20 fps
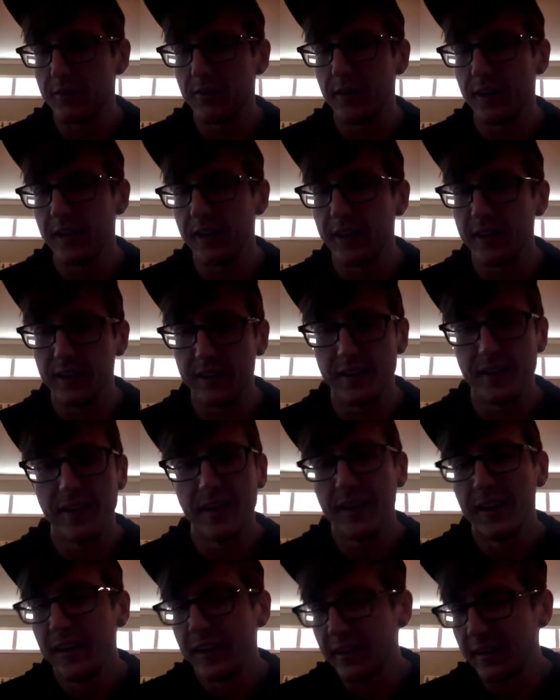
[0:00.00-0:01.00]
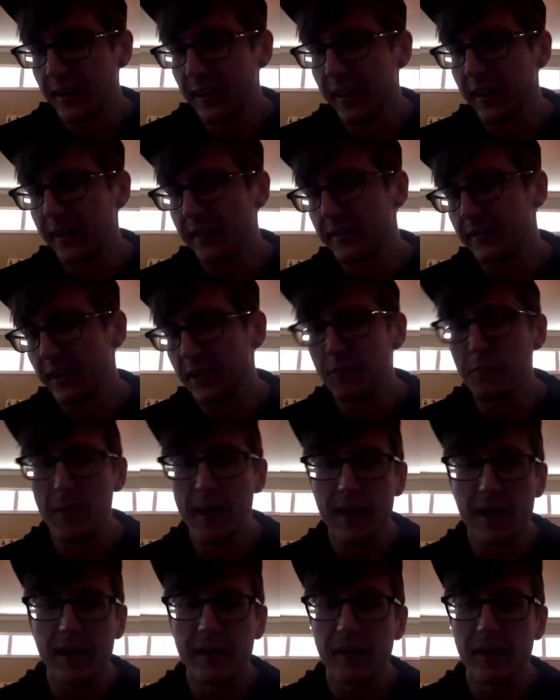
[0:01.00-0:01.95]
Fuck it. Like, let's make it